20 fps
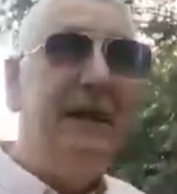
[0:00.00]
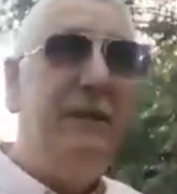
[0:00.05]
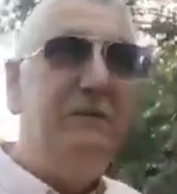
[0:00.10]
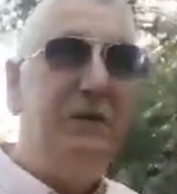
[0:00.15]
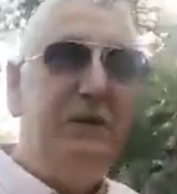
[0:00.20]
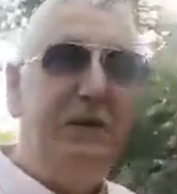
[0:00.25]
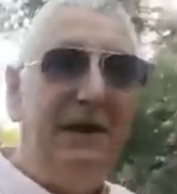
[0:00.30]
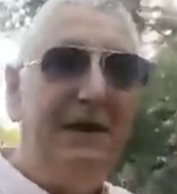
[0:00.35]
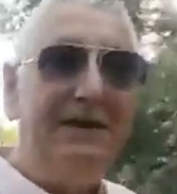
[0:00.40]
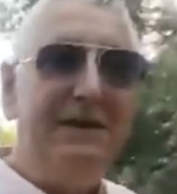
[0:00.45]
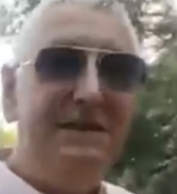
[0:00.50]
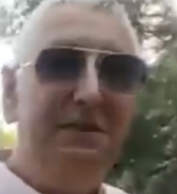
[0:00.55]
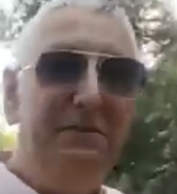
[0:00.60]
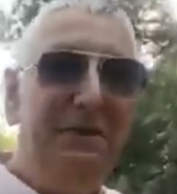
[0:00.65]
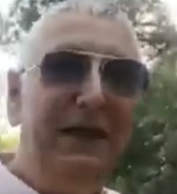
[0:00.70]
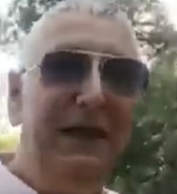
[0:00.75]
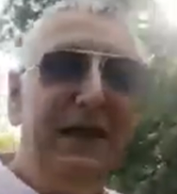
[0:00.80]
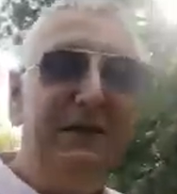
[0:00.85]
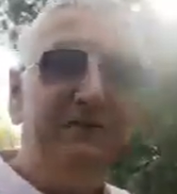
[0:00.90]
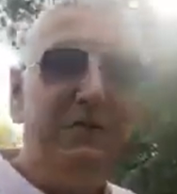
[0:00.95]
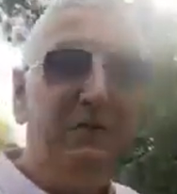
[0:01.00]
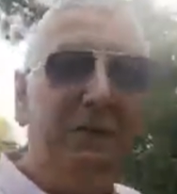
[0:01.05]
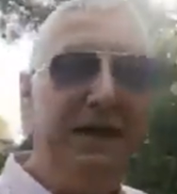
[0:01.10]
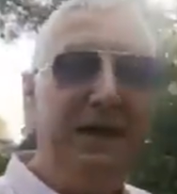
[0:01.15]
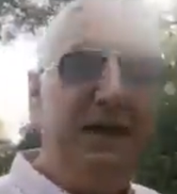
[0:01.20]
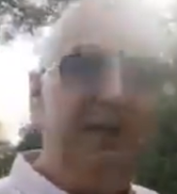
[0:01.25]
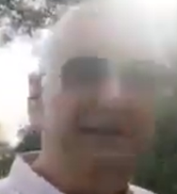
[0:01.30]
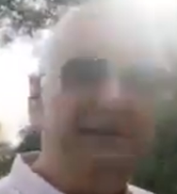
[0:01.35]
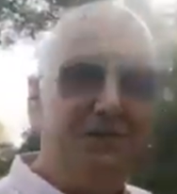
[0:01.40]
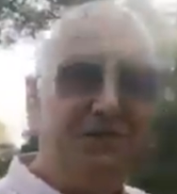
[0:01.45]
would be nice to meet
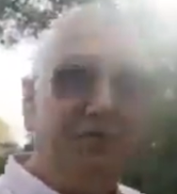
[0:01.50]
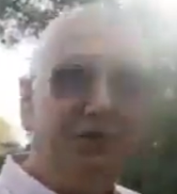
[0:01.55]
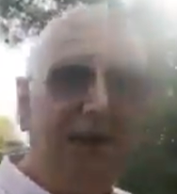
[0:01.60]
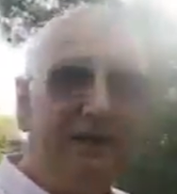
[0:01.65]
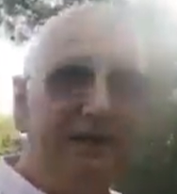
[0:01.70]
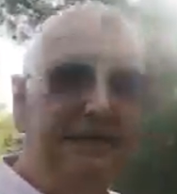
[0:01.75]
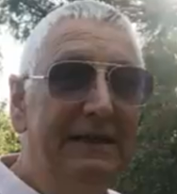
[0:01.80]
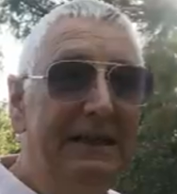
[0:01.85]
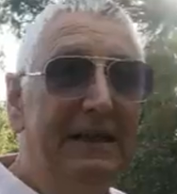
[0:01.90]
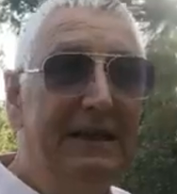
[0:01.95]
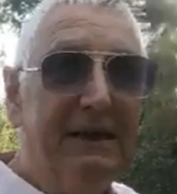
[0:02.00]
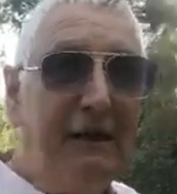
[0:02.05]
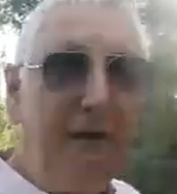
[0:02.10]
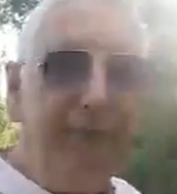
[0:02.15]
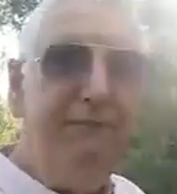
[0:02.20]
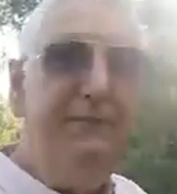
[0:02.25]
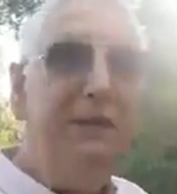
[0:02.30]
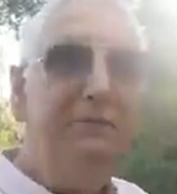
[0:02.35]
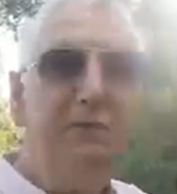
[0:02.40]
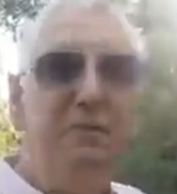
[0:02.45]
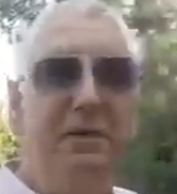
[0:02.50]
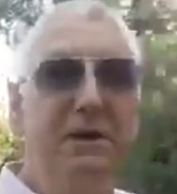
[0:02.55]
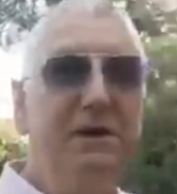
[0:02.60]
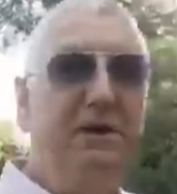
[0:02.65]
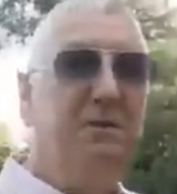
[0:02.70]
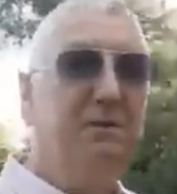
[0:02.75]
everyone out in Australia. I've never